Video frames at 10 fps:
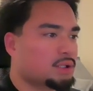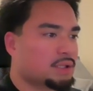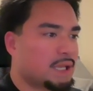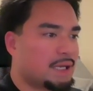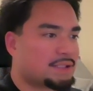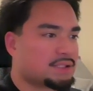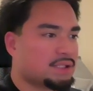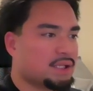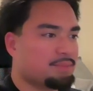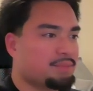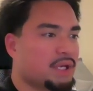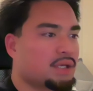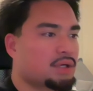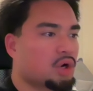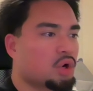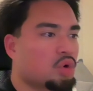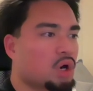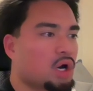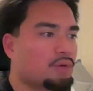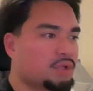Lastly, big O
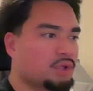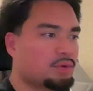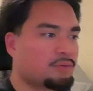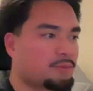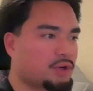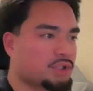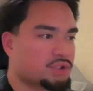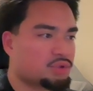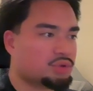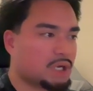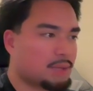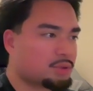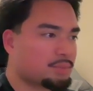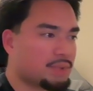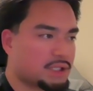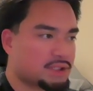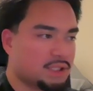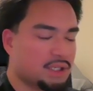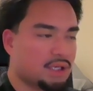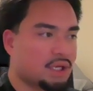often refers to time
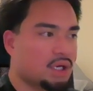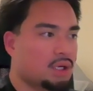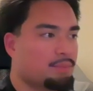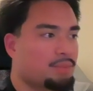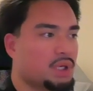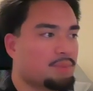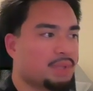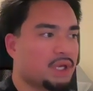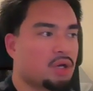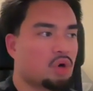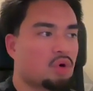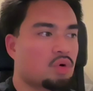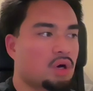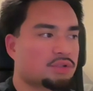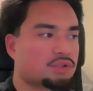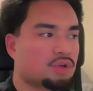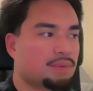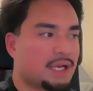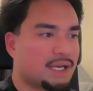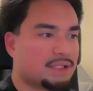complexity, but big O also
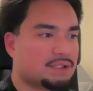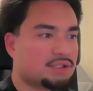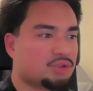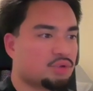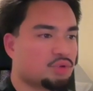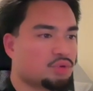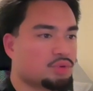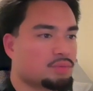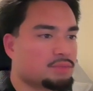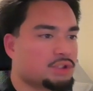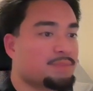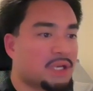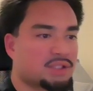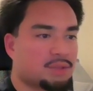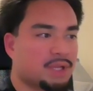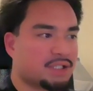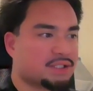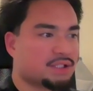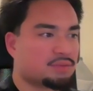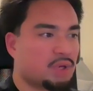applies to space
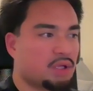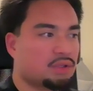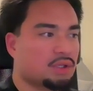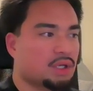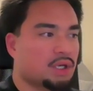complexity as well.